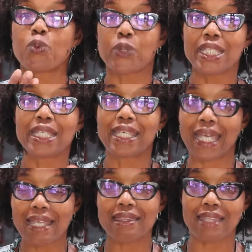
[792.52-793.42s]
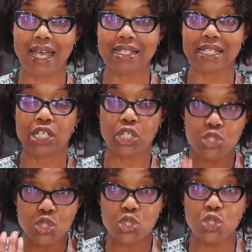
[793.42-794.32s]
we get that and
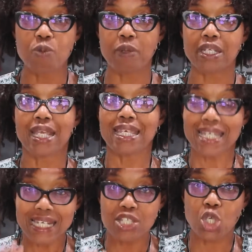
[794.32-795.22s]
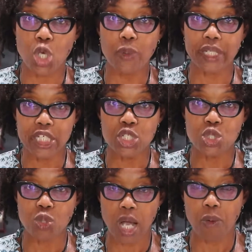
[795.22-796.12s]
consume it, it is going
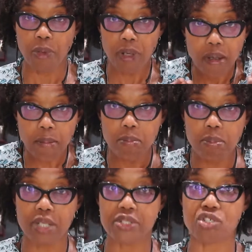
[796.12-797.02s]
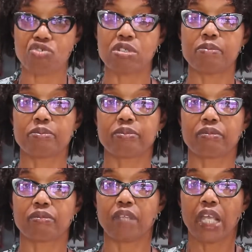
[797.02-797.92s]
into our bloodstream
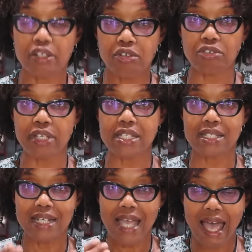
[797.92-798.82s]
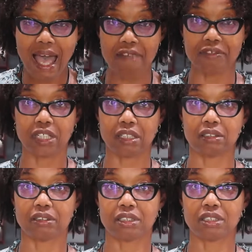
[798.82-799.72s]
and creating havoc
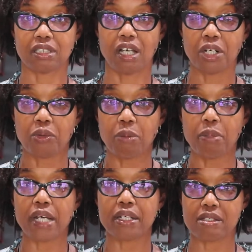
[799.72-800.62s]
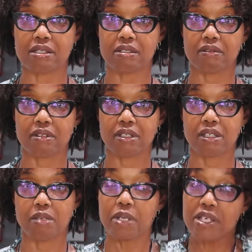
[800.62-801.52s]
on our bodies.
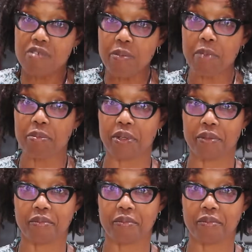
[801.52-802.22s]
Because remember,